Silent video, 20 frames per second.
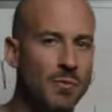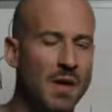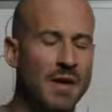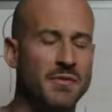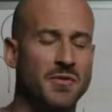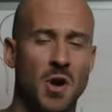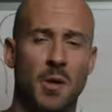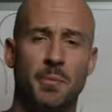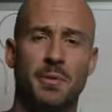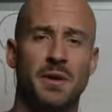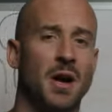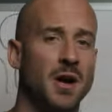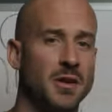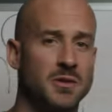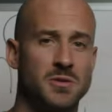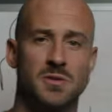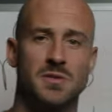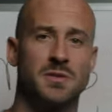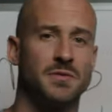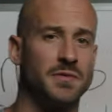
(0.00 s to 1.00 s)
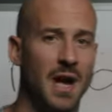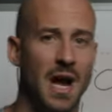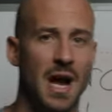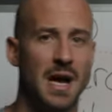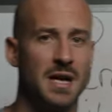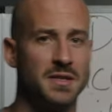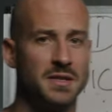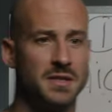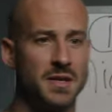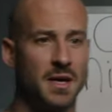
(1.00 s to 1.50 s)
after helping hundreds of
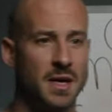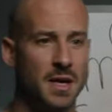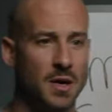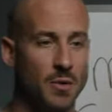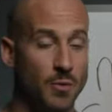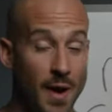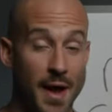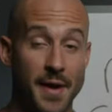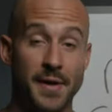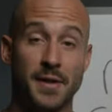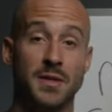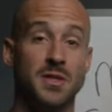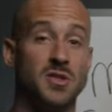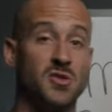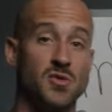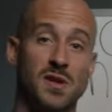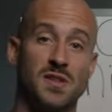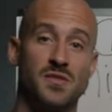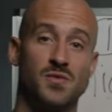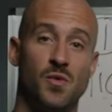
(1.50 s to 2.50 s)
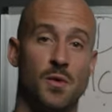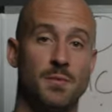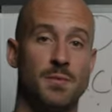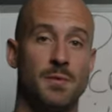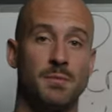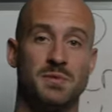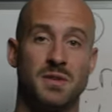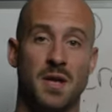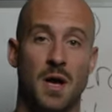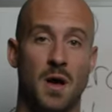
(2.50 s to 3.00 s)
guys radically transform
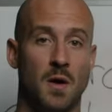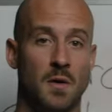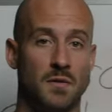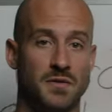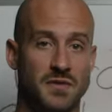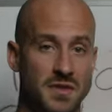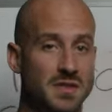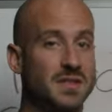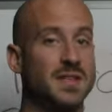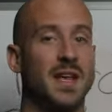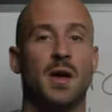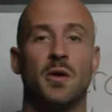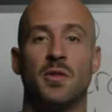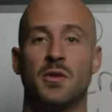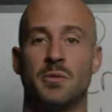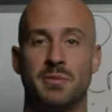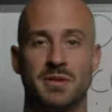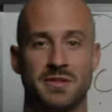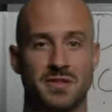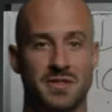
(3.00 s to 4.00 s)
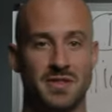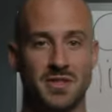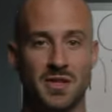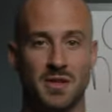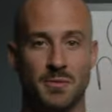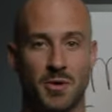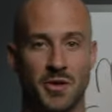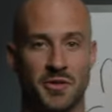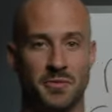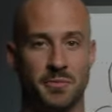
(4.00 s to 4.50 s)
themselves, scale their business to
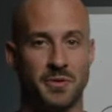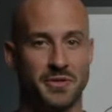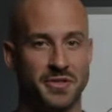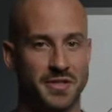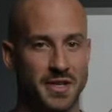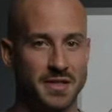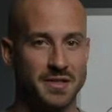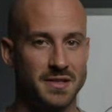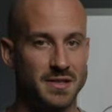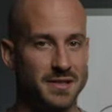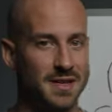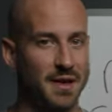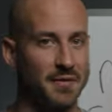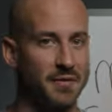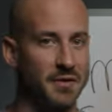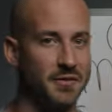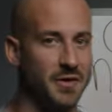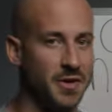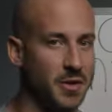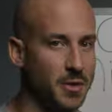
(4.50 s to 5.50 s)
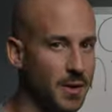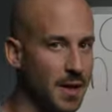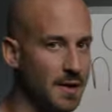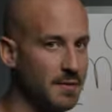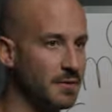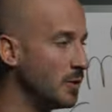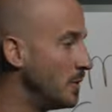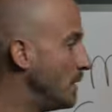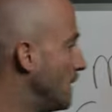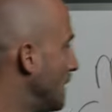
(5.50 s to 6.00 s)
the multiple six and seven figure
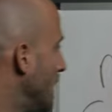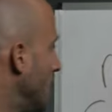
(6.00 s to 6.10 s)
level.